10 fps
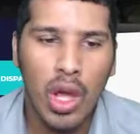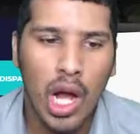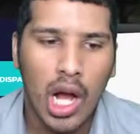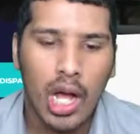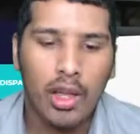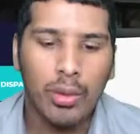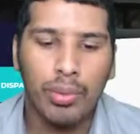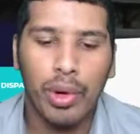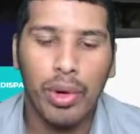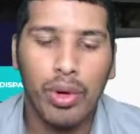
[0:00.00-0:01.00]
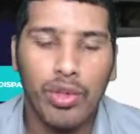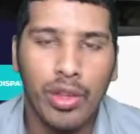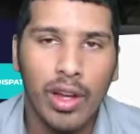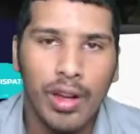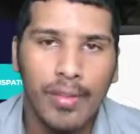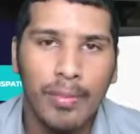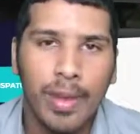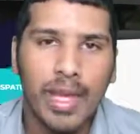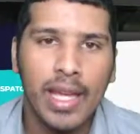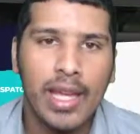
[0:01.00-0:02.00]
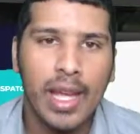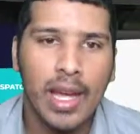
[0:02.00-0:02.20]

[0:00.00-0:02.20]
the pros of being